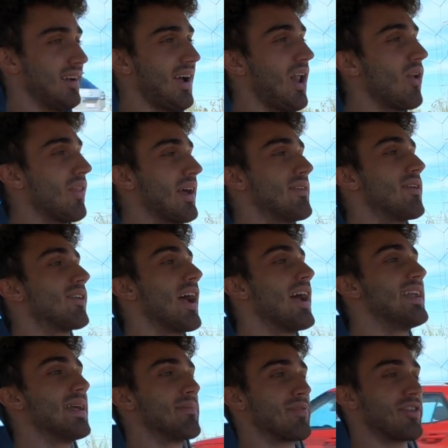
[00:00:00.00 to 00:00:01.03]
I don't think I've ever
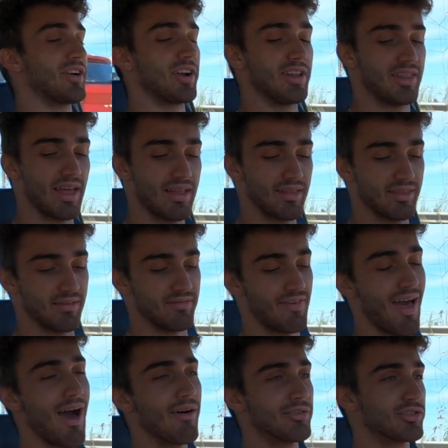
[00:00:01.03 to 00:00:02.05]
had an M30 that the
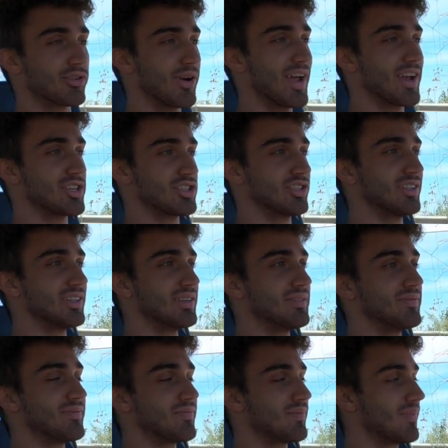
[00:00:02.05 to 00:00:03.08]
valves are actually